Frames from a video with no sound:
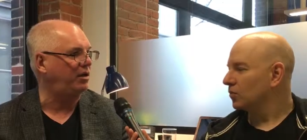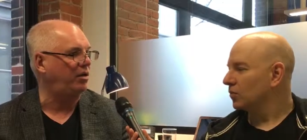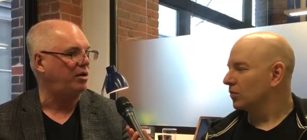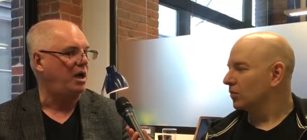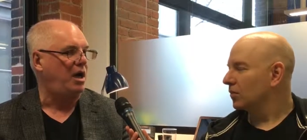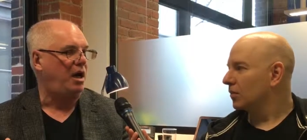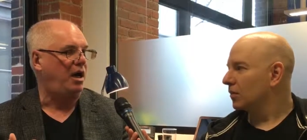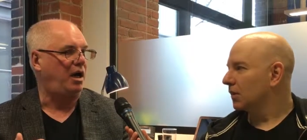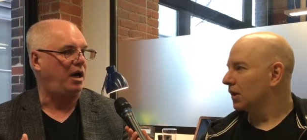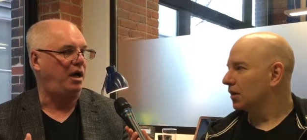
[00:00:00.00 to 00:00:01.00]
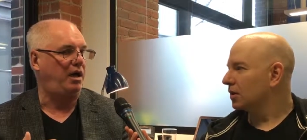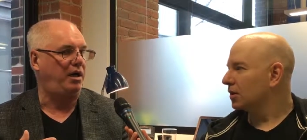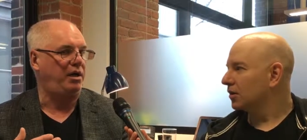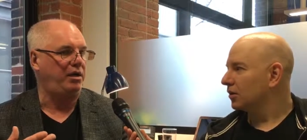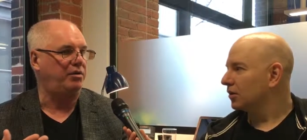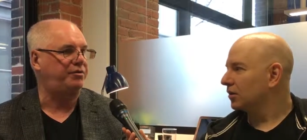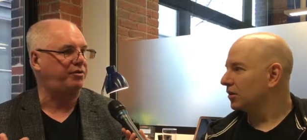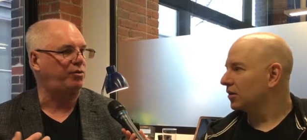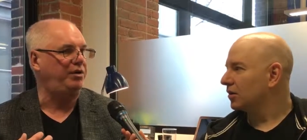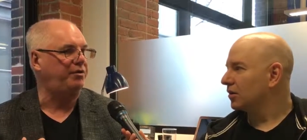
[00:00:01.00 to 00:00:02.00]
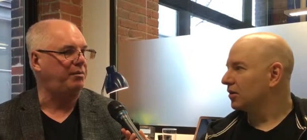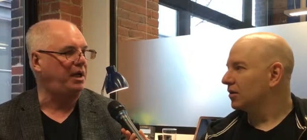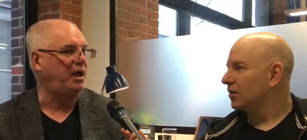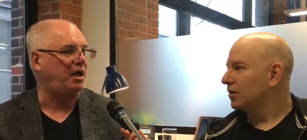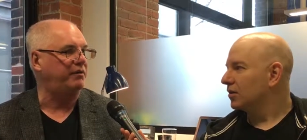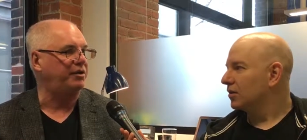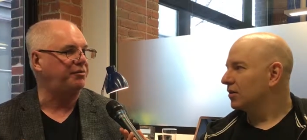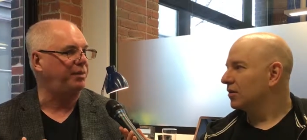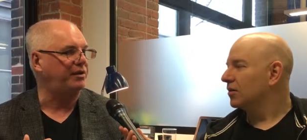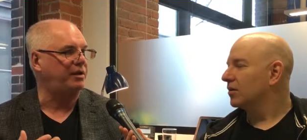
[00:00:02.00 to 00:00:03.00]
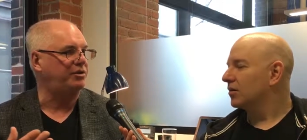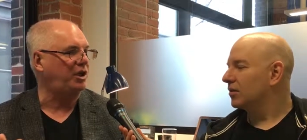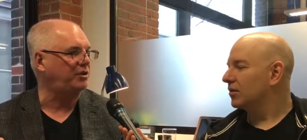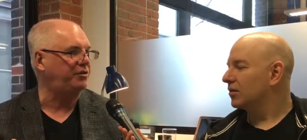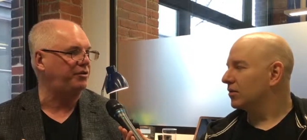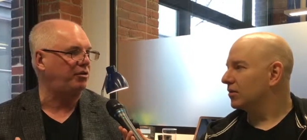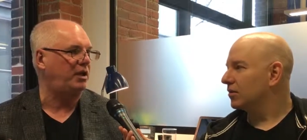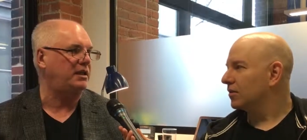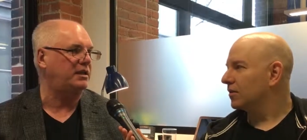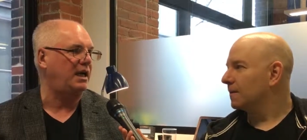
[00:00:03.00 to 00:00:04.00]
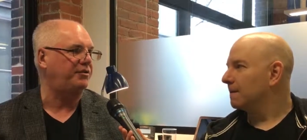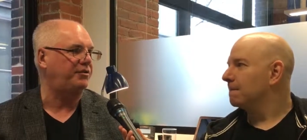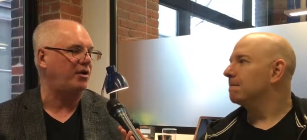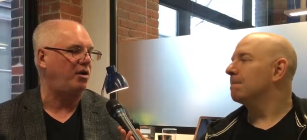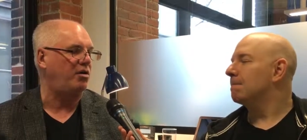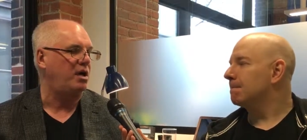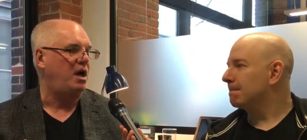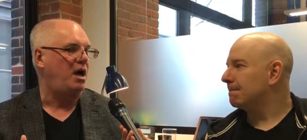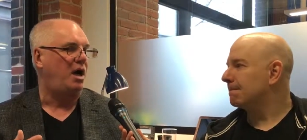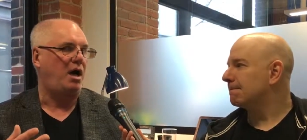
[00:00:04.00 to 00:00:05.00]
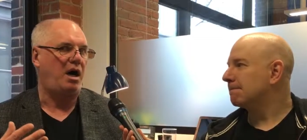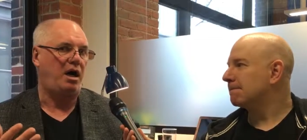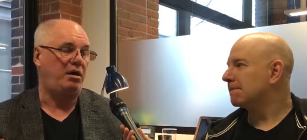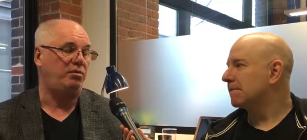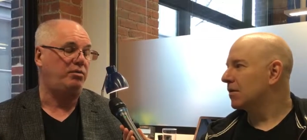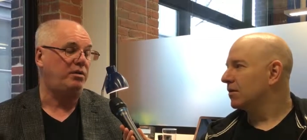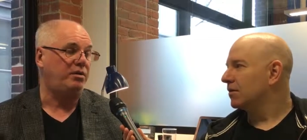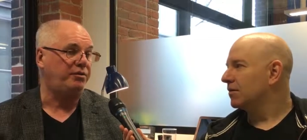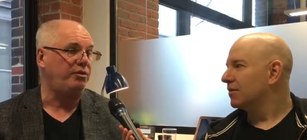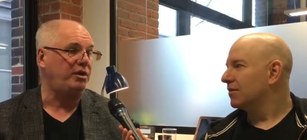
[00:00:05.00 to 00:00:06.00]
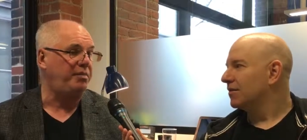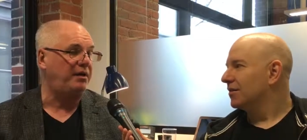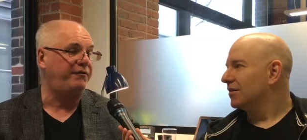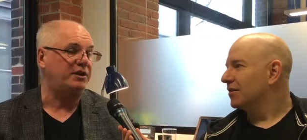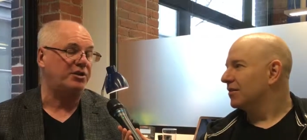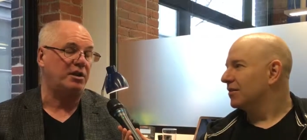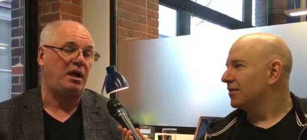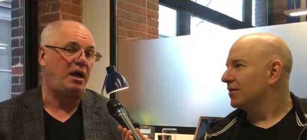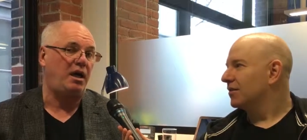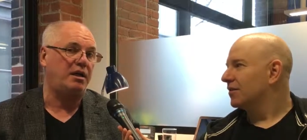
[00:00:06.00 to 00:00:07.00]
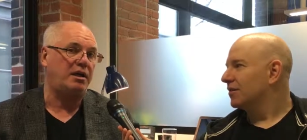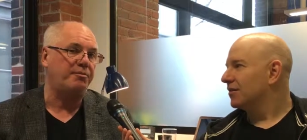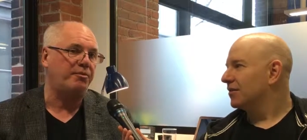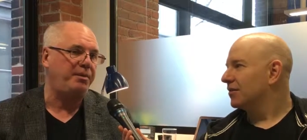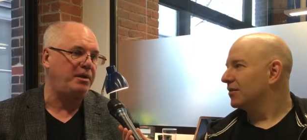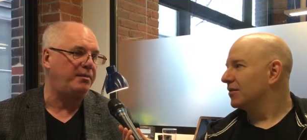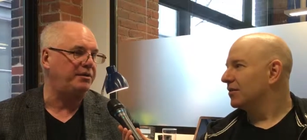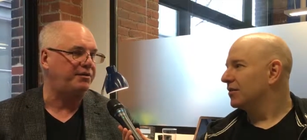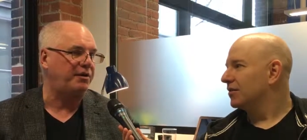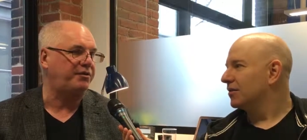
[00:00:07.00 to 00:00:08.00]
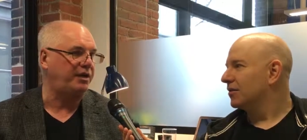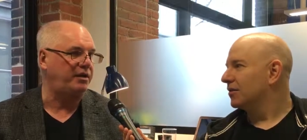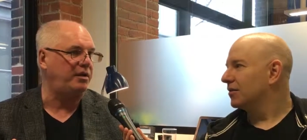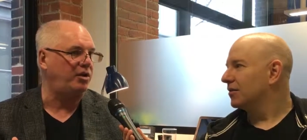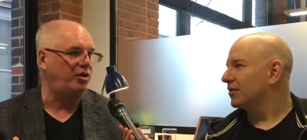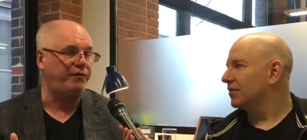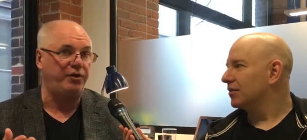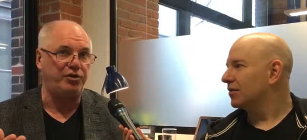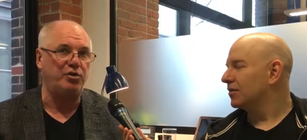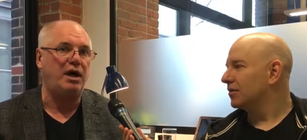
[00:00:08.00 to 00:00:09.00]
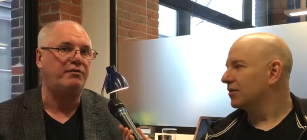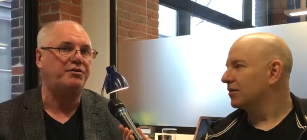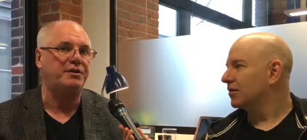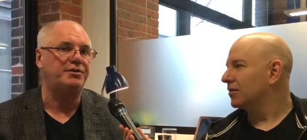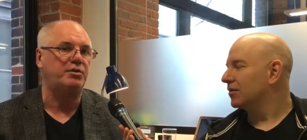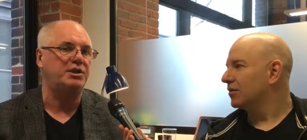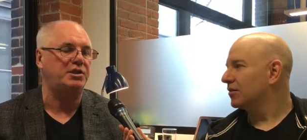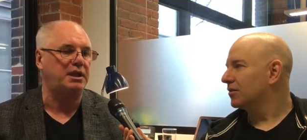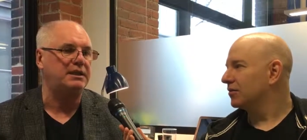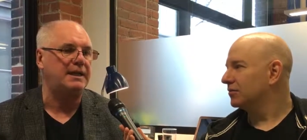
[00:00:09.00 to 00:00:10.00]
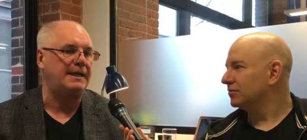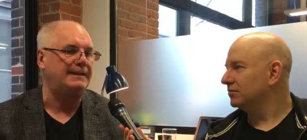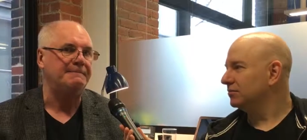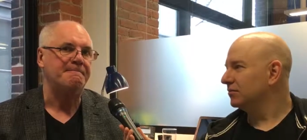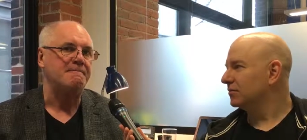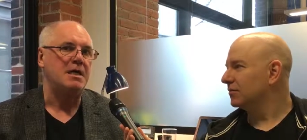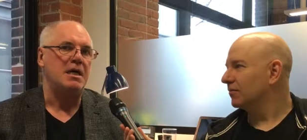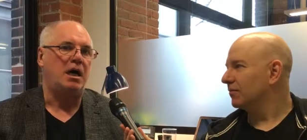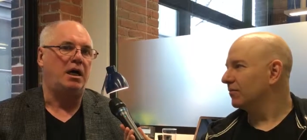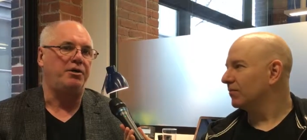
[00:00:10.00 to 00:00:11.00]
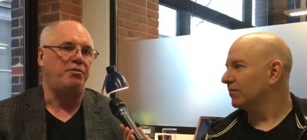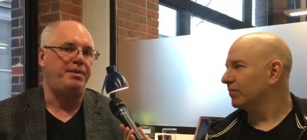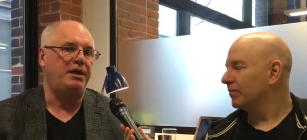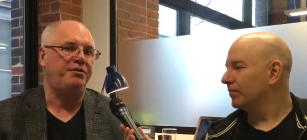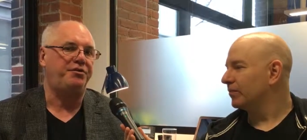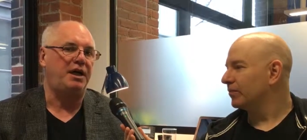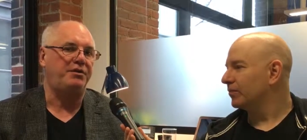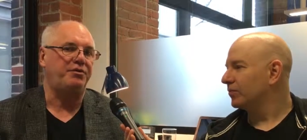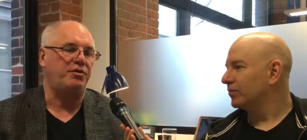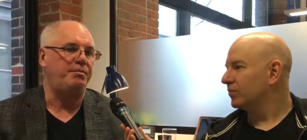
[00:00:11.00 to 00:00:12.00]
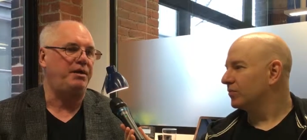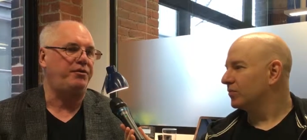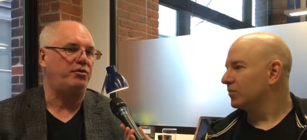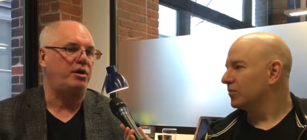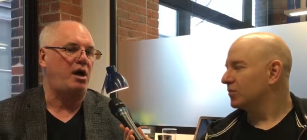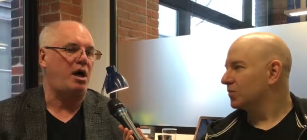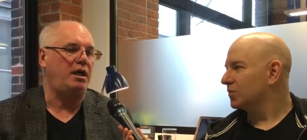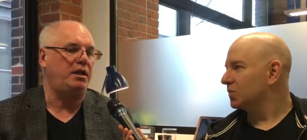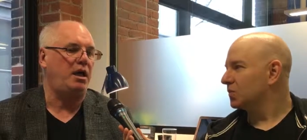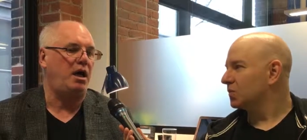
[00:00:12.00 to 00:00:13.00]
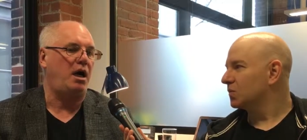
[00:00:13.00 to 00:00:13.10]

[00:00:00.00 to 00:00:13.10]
Speaker 1: know, squeeze the money out of us. But the judges don't like that. So it's really beneficial. I keep repeating myself saying, you know, if you do have a situation like that, and you've been assessed, you've been through an audit,